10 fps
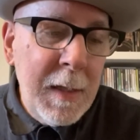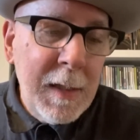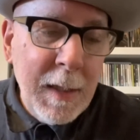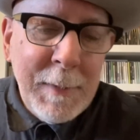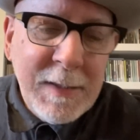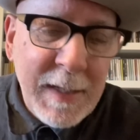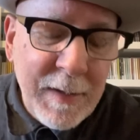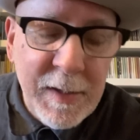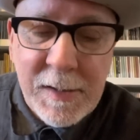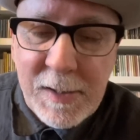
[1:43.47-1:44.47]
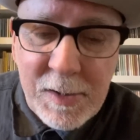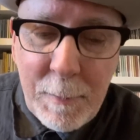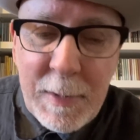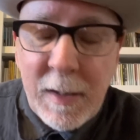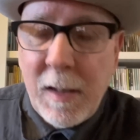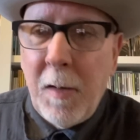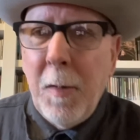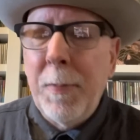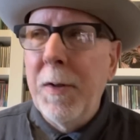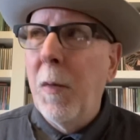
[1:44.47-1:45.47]
let me say this as a mea
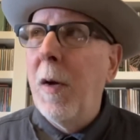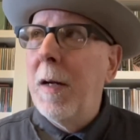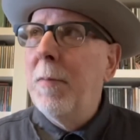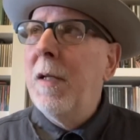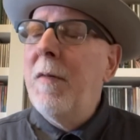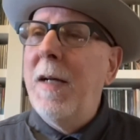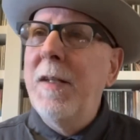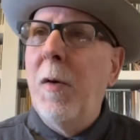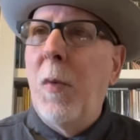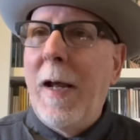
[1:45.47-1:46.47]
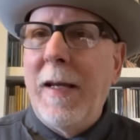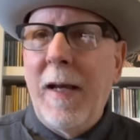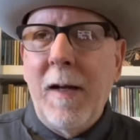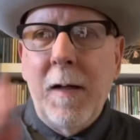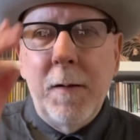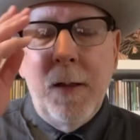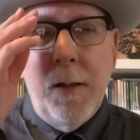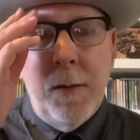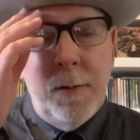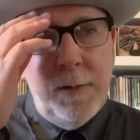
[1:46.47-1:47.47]
culpa in a way. I believe I did a ranking on
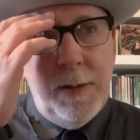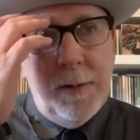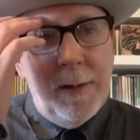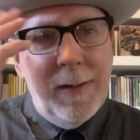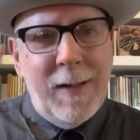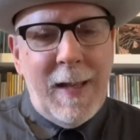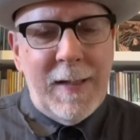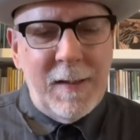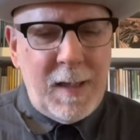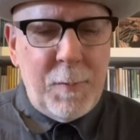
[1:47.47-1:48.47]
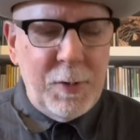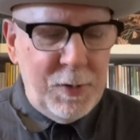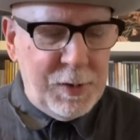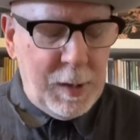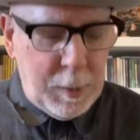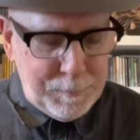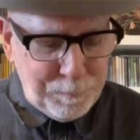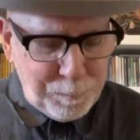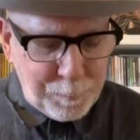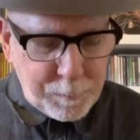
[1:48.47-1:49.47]
Dylan in the couple years ago.
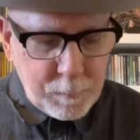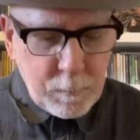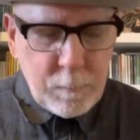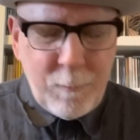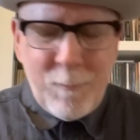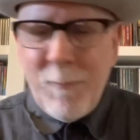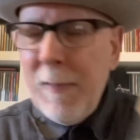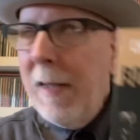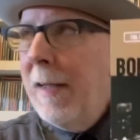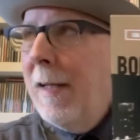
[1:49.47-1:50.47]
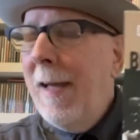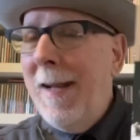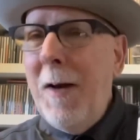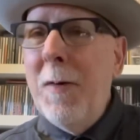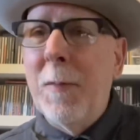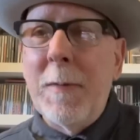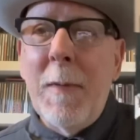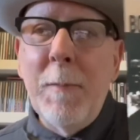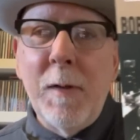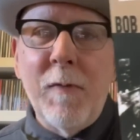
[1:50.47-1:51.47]
And I don't even
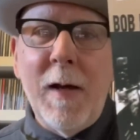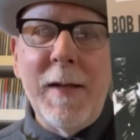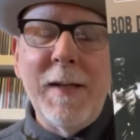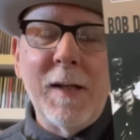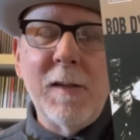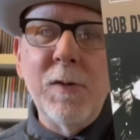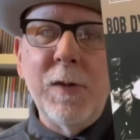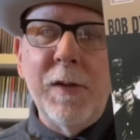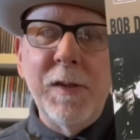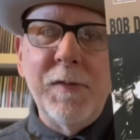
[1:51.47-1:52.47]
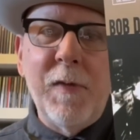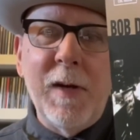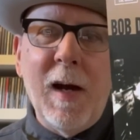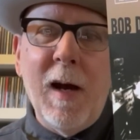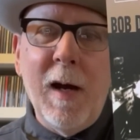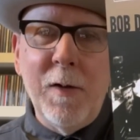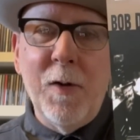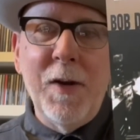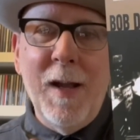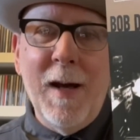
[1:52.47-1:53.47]
remember if I included this very high or
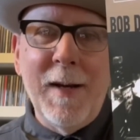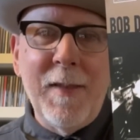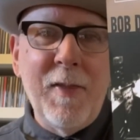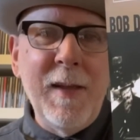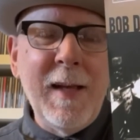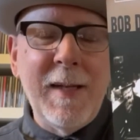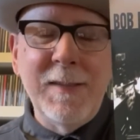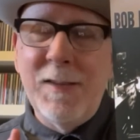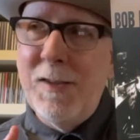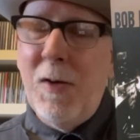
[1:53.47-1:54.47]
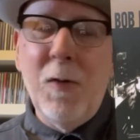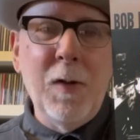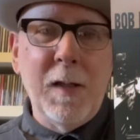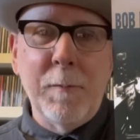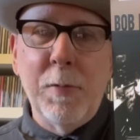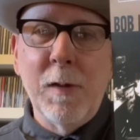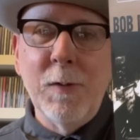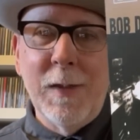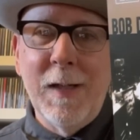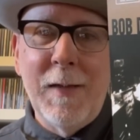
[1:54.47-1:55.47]
not. I think I totally
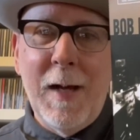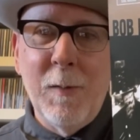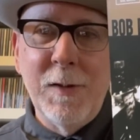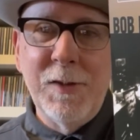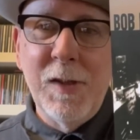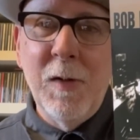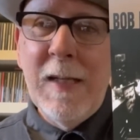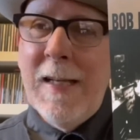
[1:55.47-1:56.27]
blew it on that one. So